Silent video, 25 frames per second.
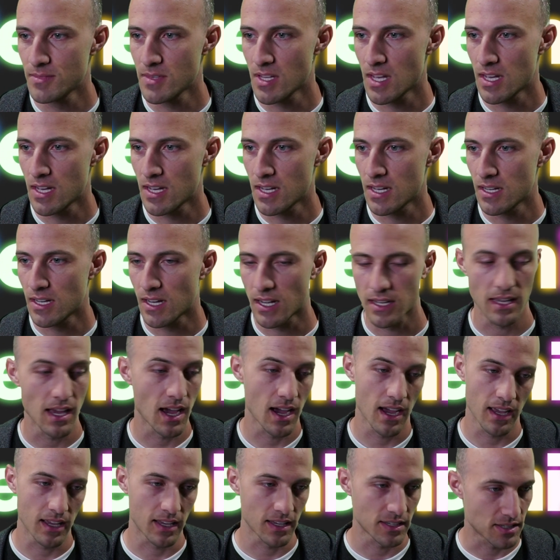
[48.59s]
uh,
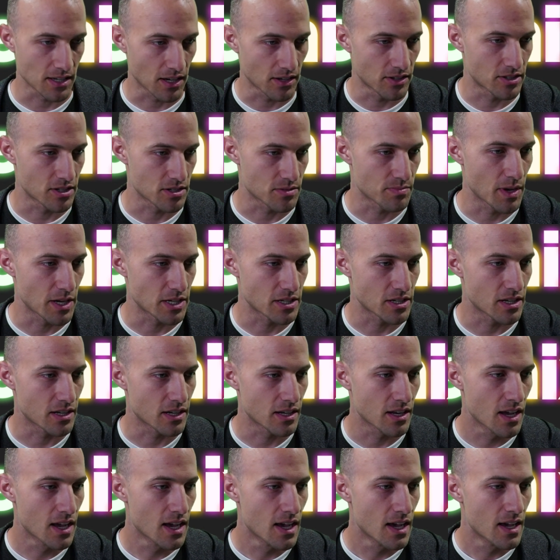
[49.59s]
yeah, I guess I'll just
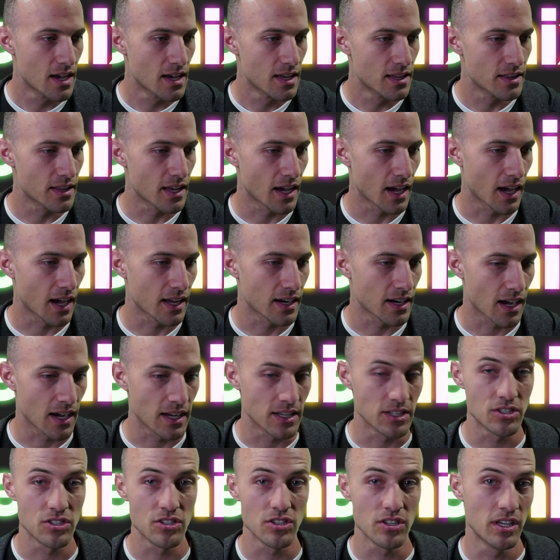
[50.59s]
mention that
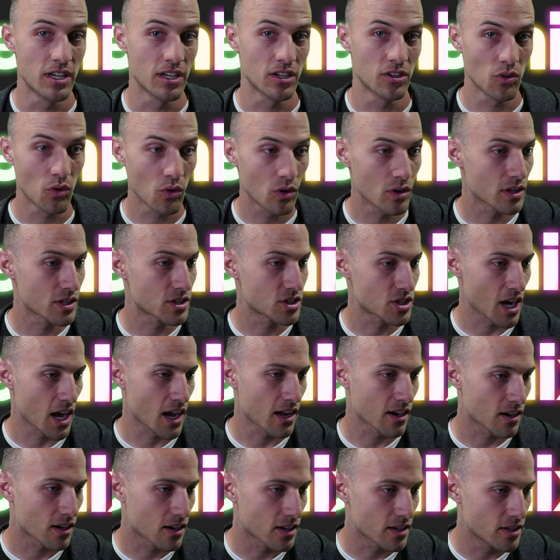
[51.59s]
I ignore the
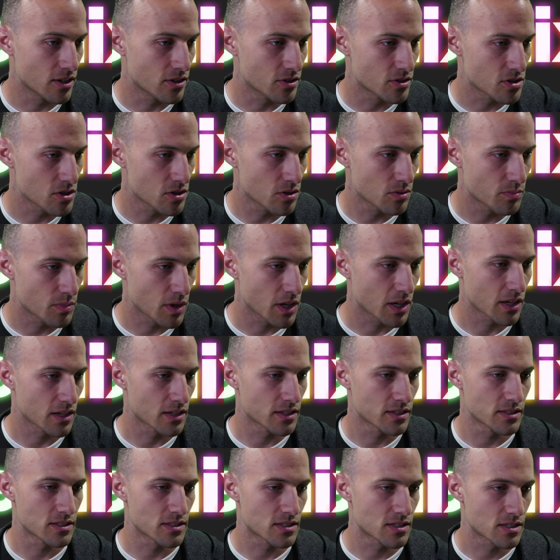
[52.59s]
chat on YouTube
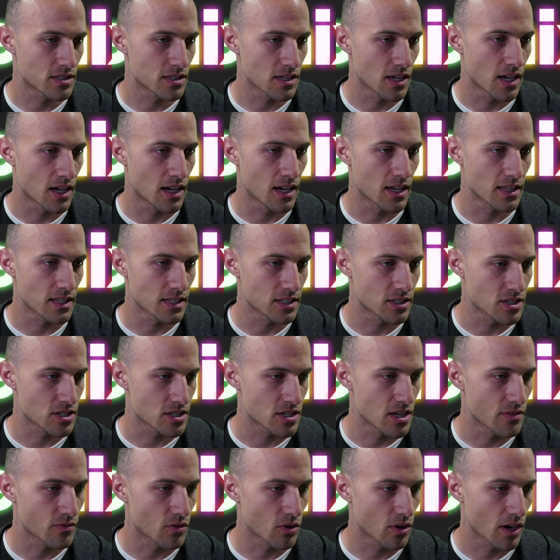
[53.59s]
because uh, that
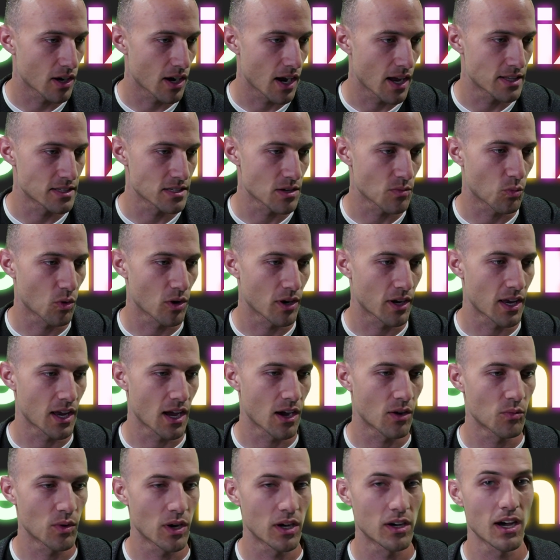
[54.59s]
just never ends up working
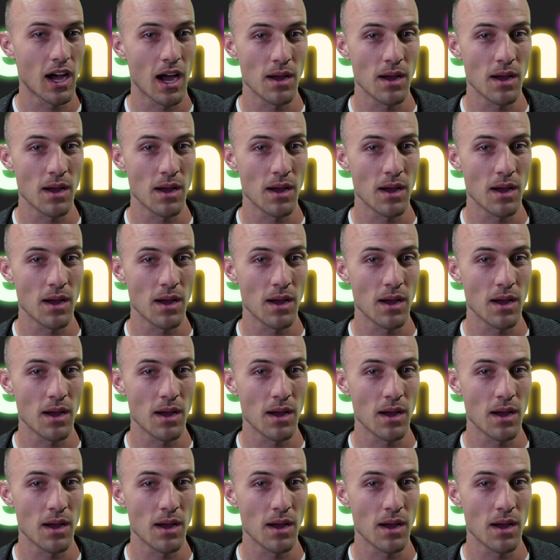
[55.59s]
out well.